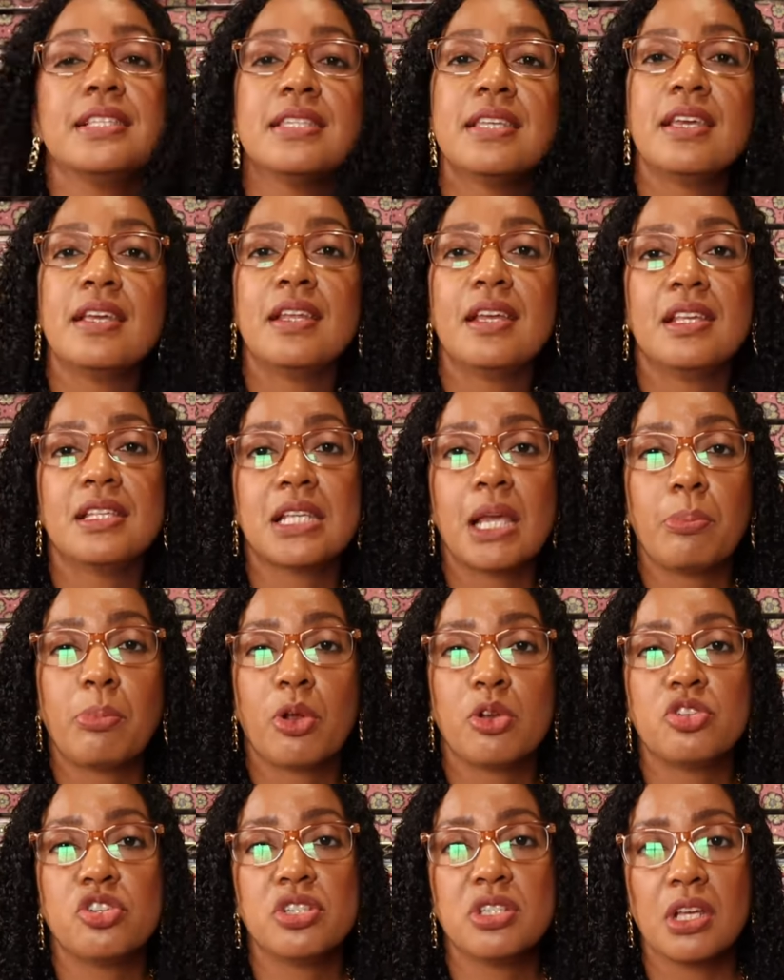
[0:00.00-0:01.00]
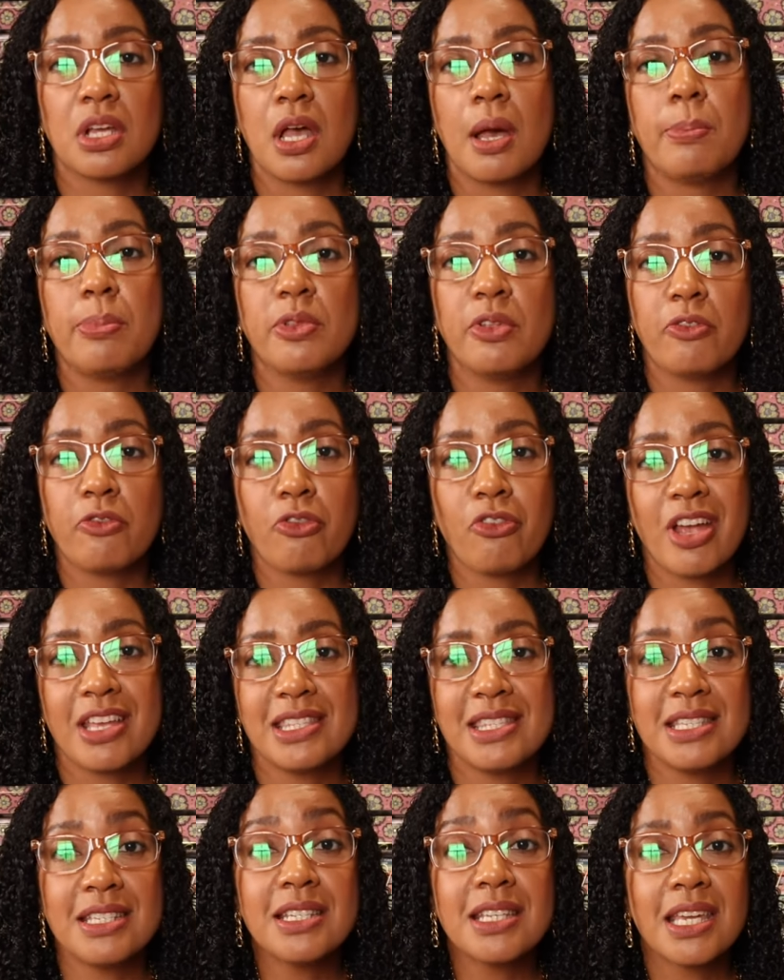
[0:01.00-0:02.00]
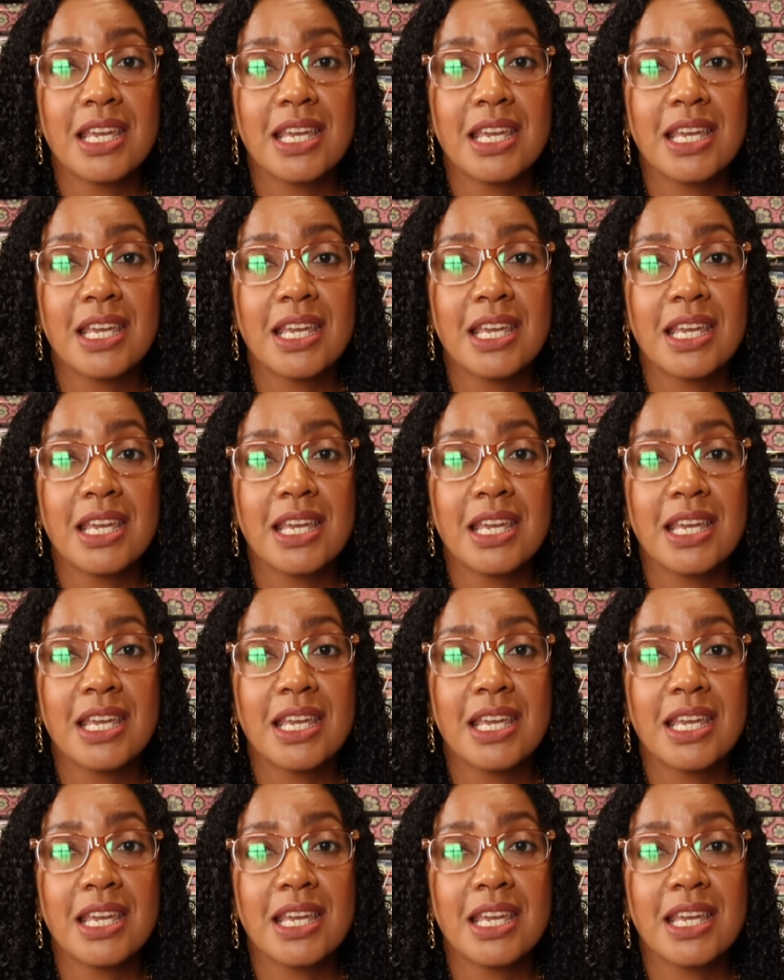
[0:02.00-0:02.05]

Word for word: did is I purchased a couple of resin